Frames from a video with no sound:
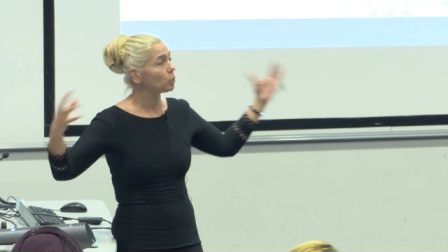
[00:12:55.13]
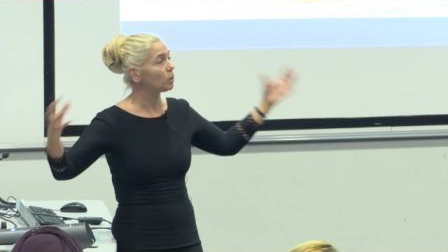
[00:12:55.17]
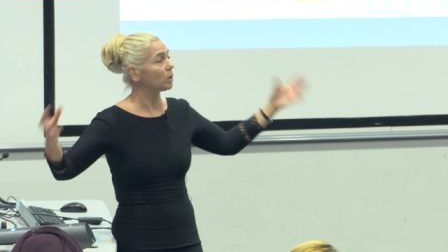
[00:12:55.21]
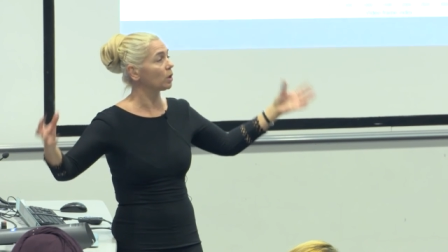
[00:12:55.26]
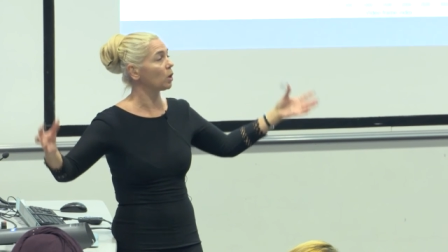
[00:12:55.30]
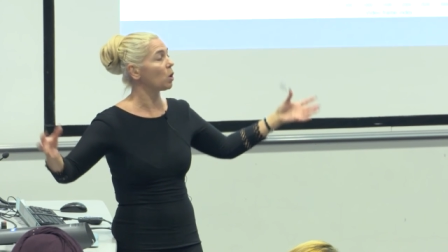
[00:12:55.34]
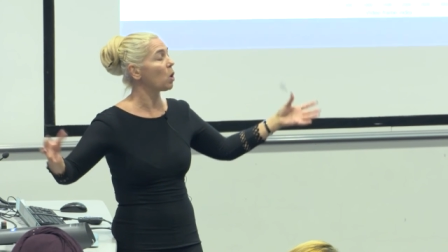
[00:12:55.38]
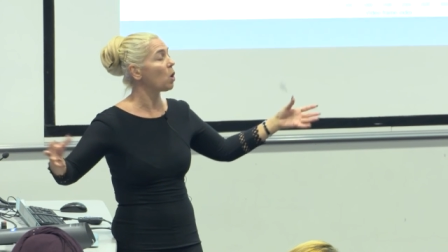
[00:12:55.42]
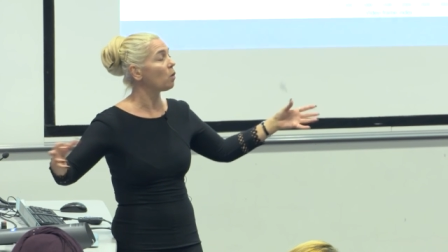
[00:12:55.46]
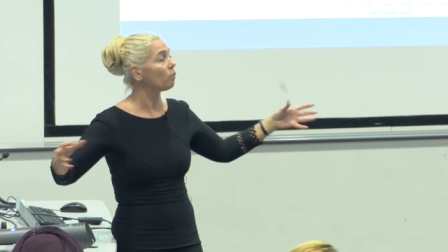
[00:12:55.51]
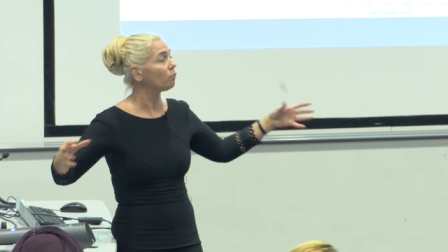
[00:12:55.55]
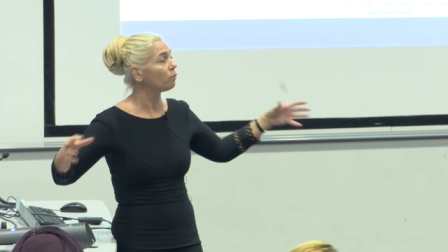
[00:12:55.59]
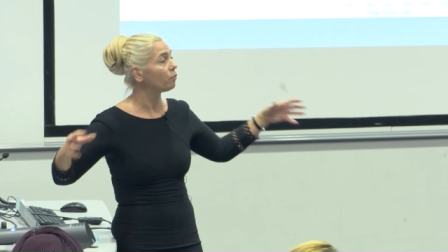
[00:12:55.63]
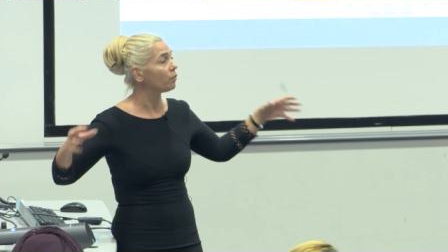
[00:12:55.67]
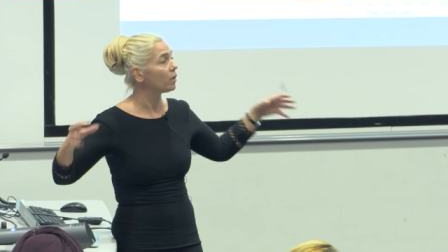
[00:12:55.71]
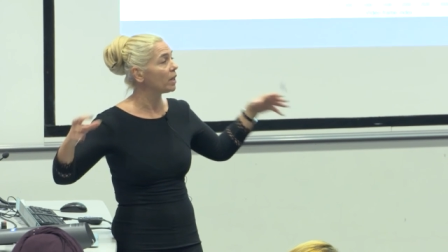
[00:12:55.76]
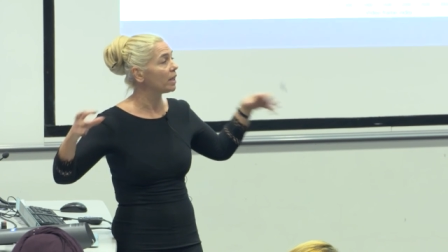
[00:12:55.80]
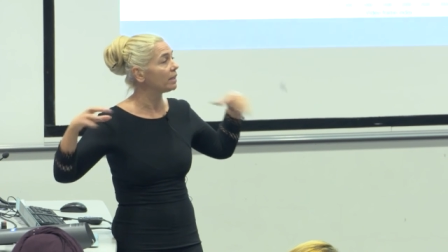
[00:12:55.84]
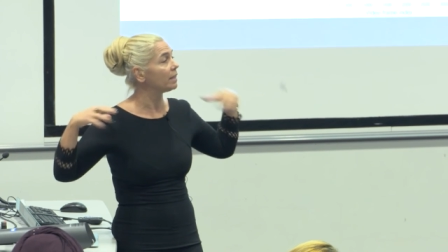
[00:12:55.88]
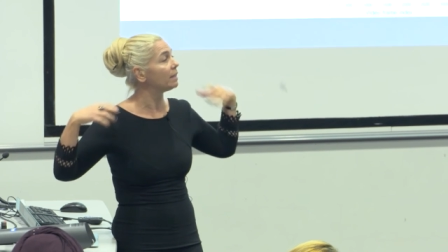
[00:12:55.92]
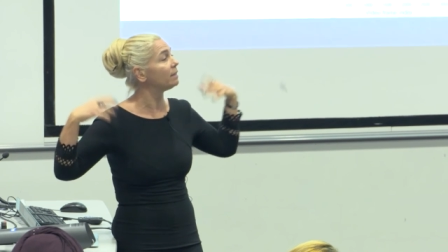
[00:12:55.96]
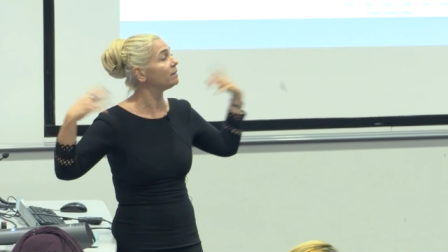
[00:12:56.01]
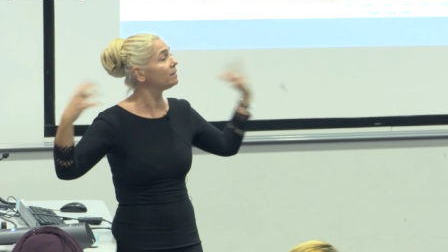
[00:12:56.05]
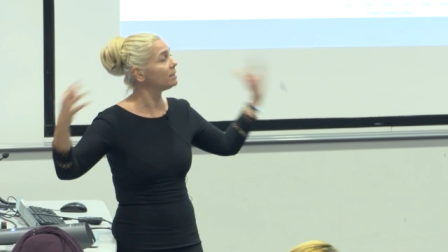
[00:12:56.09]
the
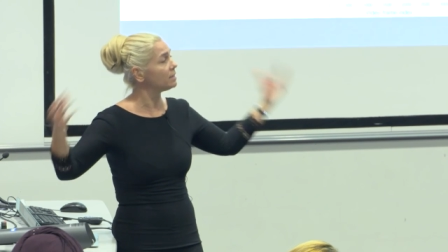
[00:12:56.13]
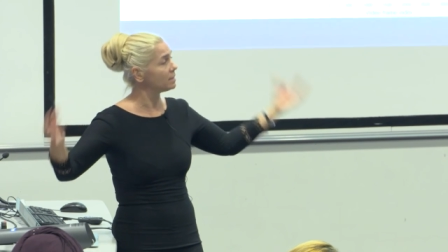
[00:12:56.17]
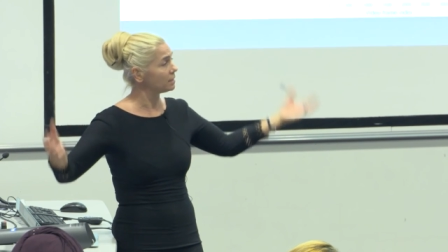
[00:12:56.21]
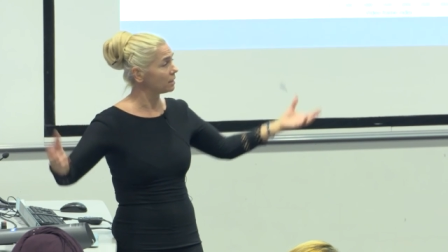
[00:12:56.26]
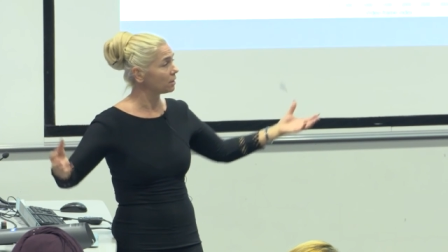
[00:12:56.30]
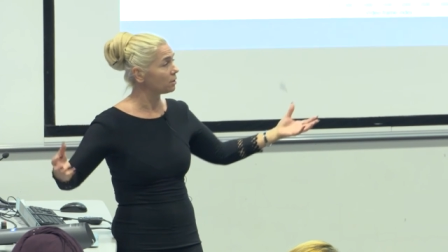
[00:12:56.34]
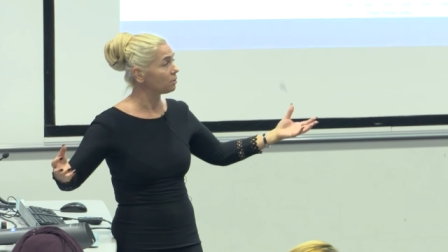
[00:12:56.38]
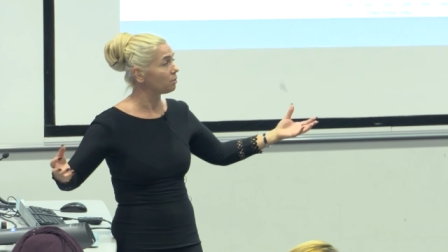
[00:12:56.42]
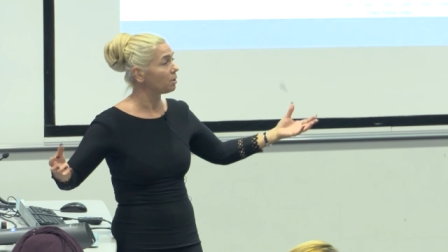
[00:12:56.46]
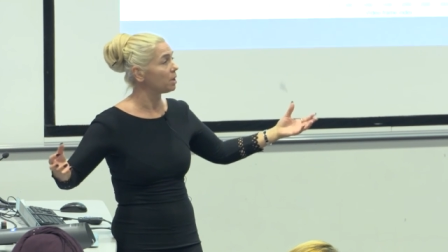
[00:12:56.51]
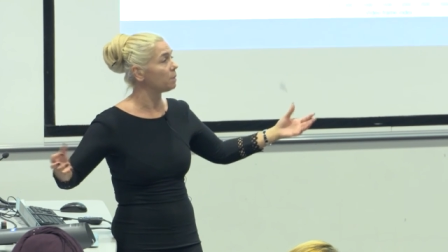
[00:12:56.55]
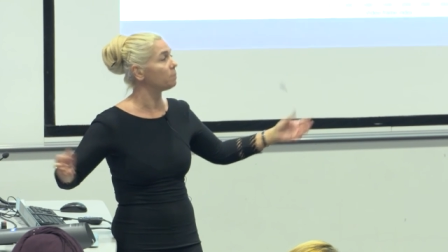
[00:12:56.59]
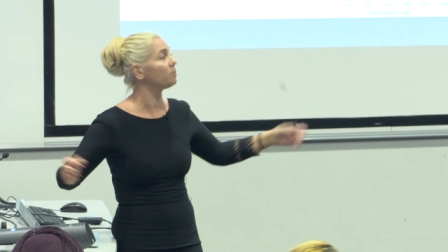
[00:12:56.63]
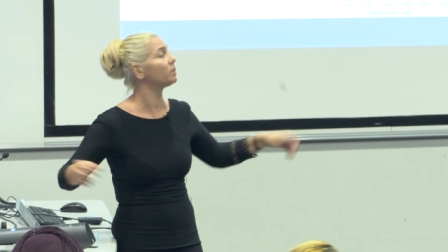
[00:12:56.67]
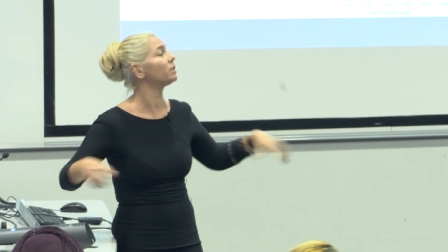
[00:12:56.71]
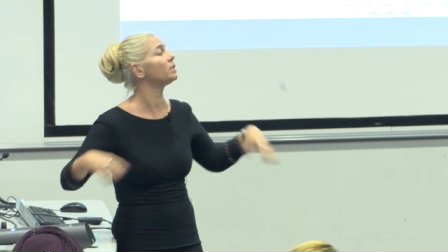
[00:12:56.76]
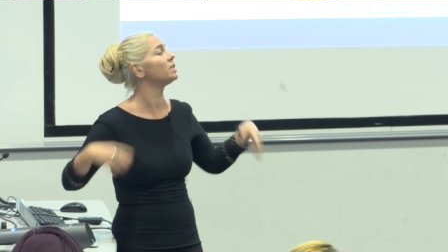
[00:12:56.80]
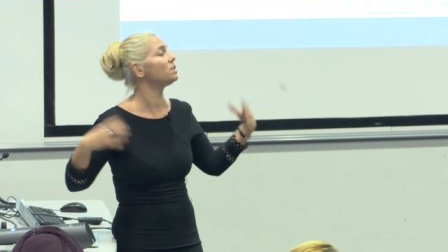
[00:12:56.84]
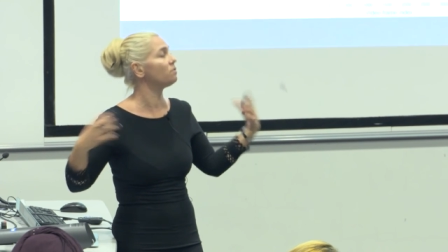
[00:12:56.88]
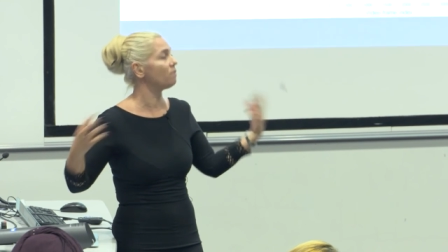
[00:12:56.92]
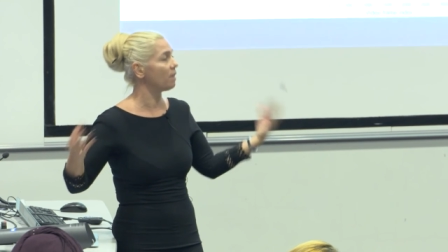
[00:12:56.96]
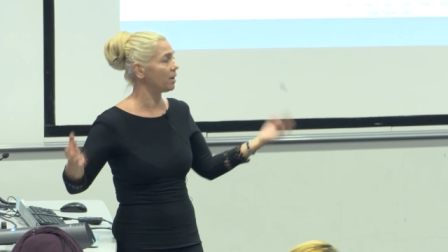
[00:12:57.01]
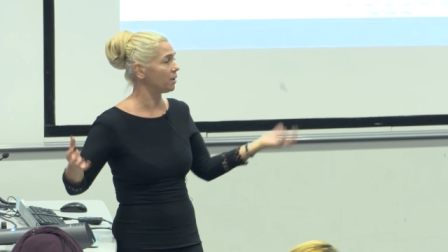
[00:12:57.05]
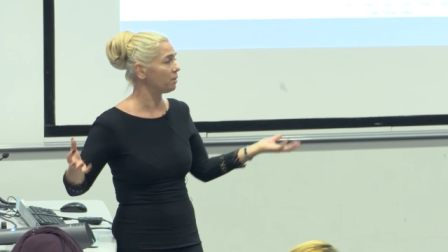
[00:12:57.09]
conflict and disagreement
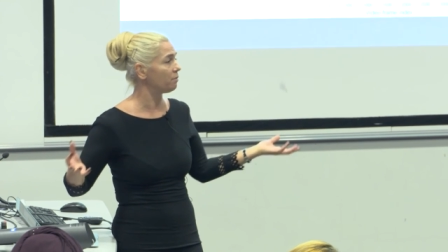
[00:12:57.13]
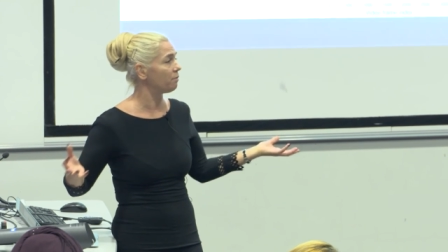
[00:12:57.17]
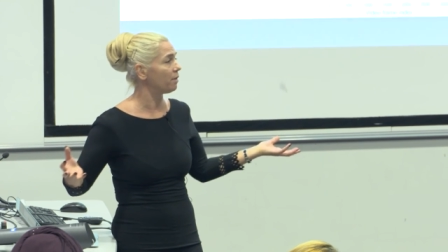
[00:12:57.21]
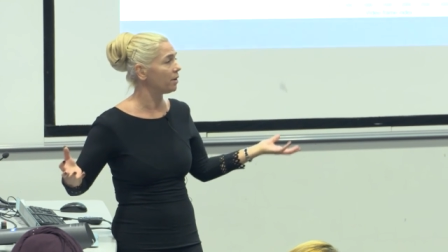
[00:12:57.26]
is very,